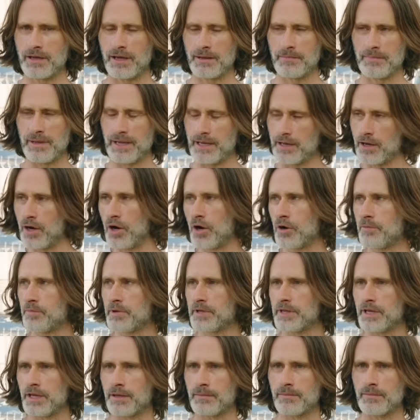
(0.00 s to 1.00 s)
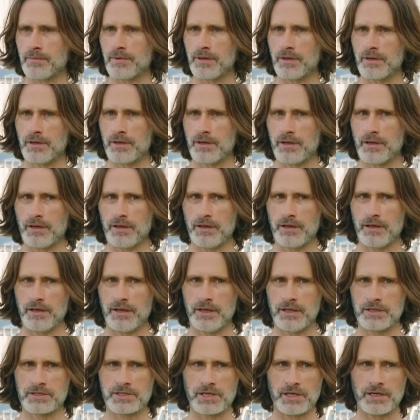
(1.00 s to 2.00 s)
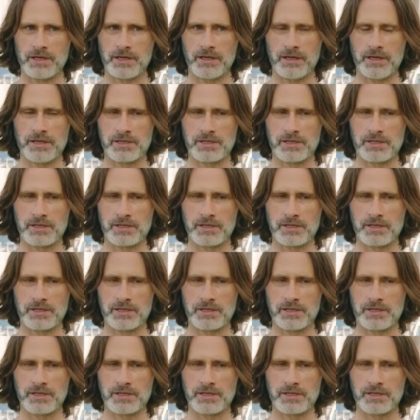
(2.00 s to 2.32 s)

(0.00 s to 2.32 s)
and being home with him is an